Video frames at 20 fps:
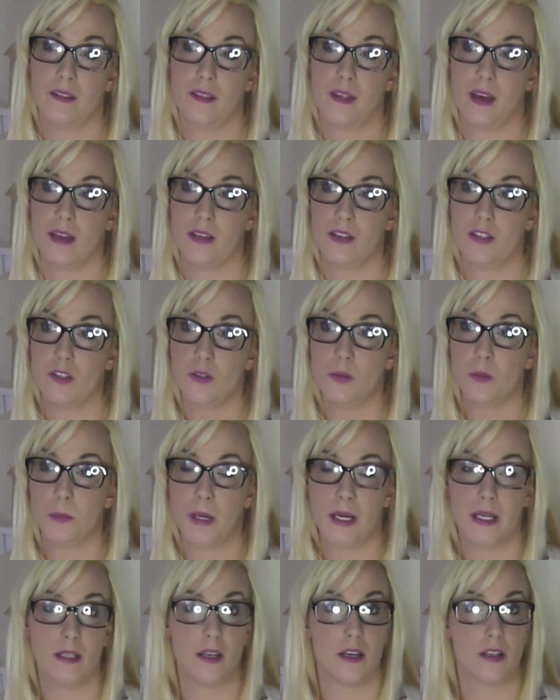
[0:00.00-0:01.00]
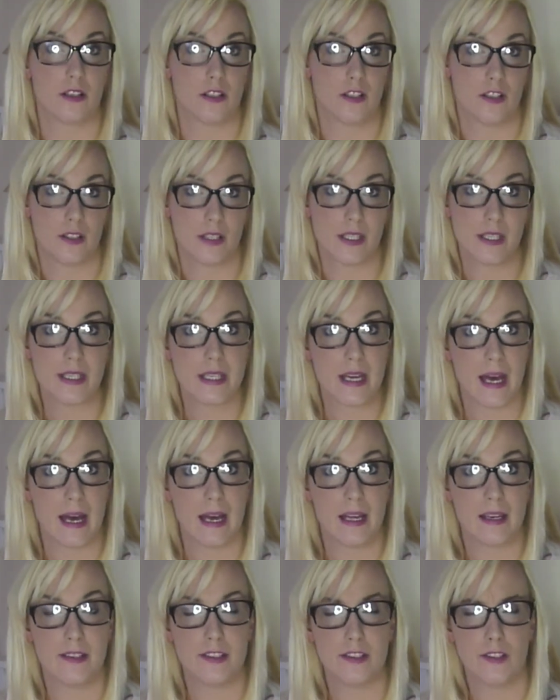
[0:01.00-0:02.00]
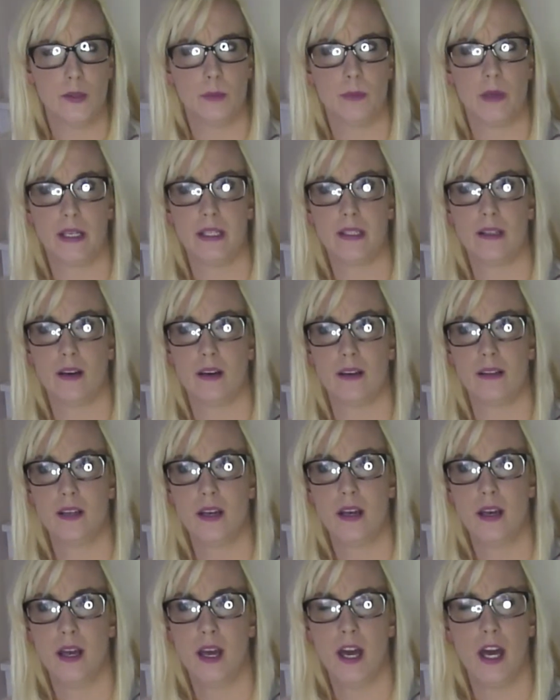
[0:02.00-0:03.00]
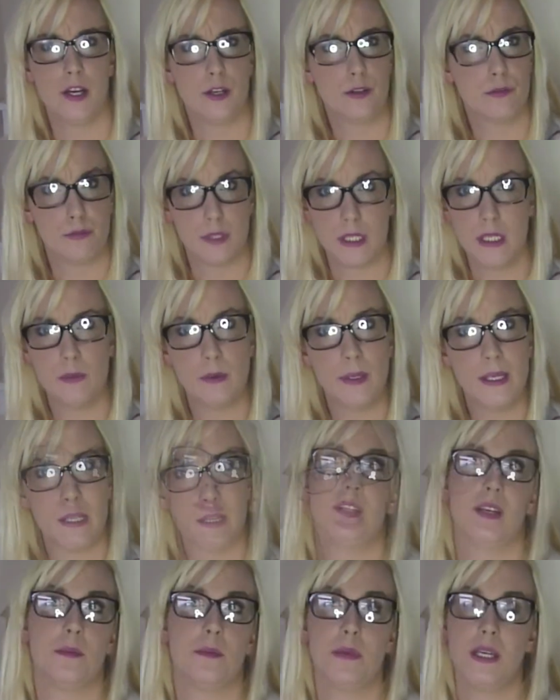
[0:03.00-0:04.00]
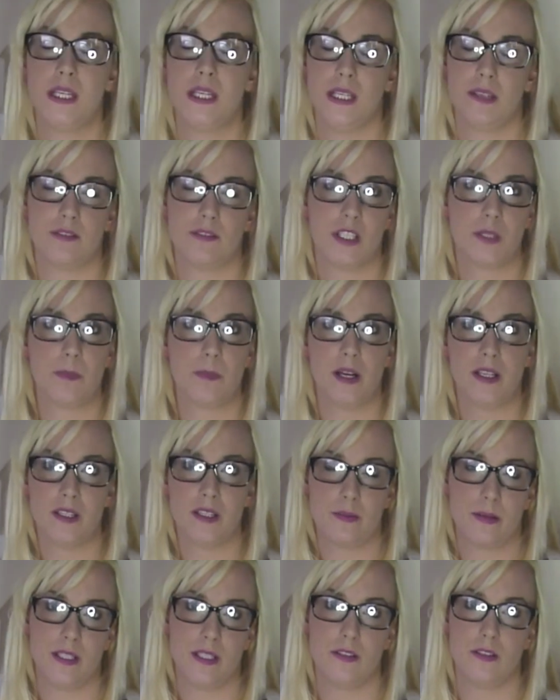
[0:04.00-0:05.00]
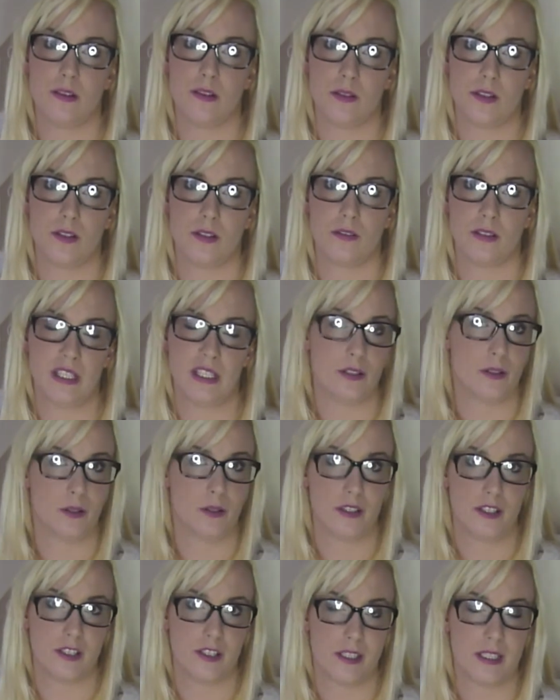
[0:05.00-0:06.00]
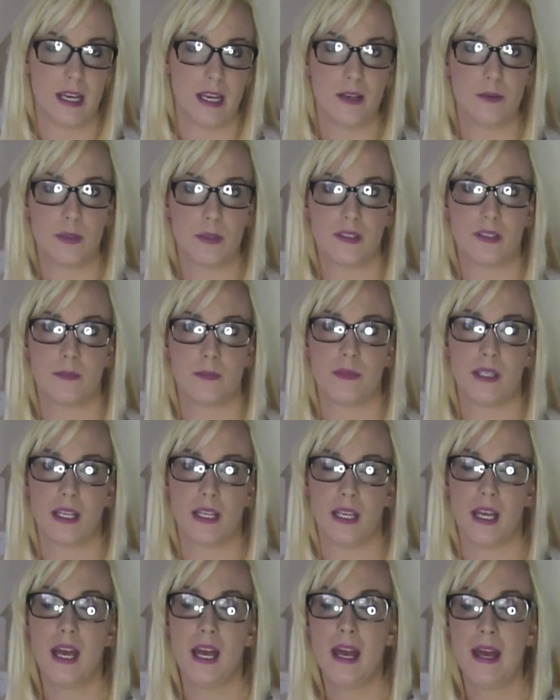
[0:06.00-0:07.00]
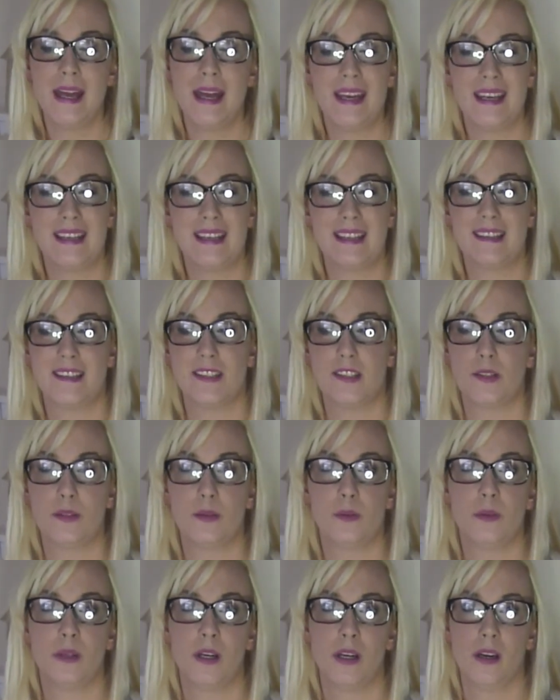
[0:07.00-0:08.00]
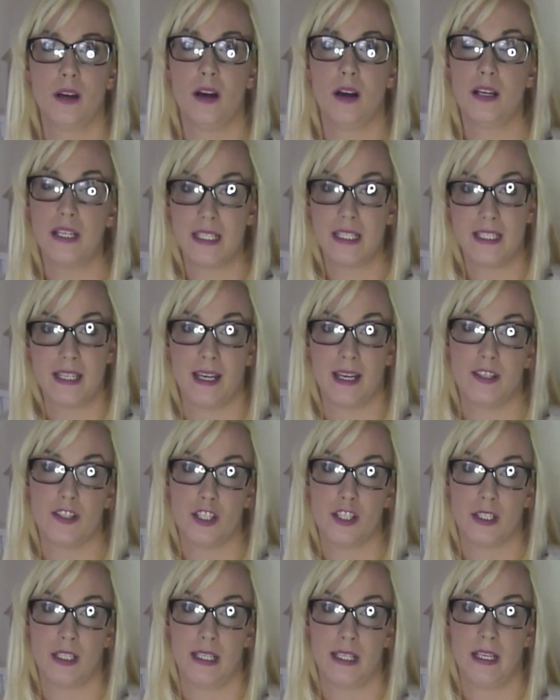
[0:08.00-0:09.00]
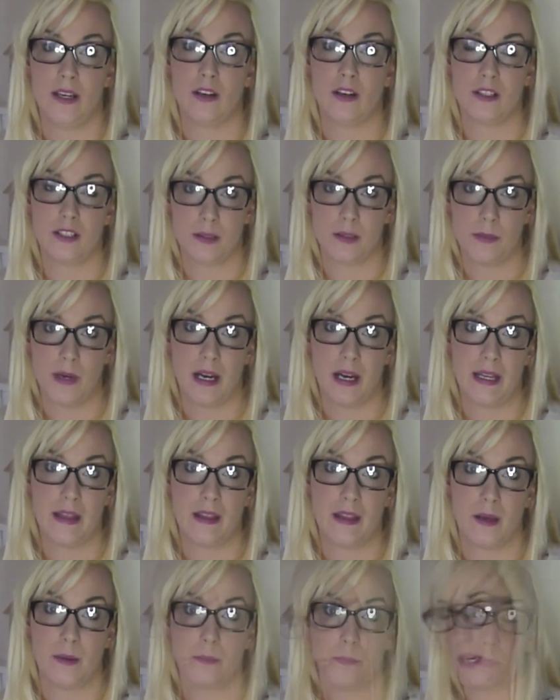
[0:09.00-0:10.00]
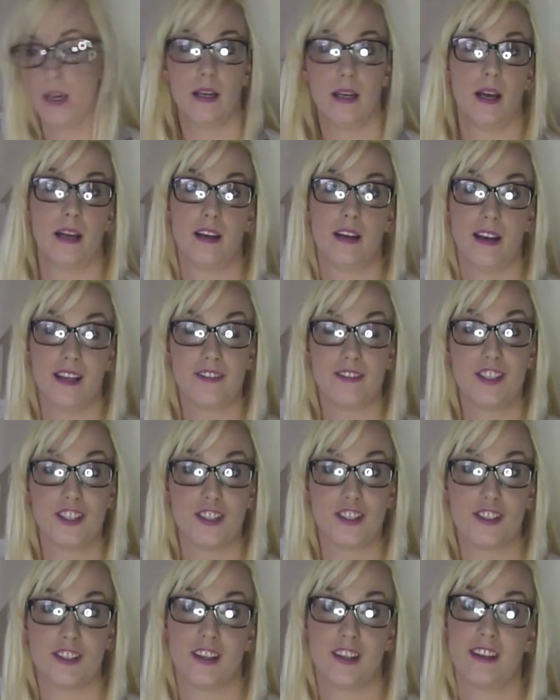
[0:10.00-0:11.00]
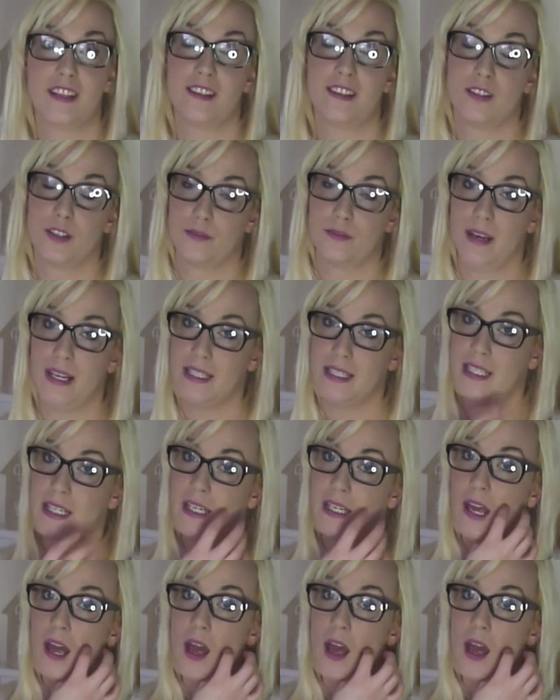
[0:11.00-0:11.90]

that you might not understand, you might not agree with. The immediate response when you don't agree or understand with something is to unintentionally undermine them. I kind of touched on this already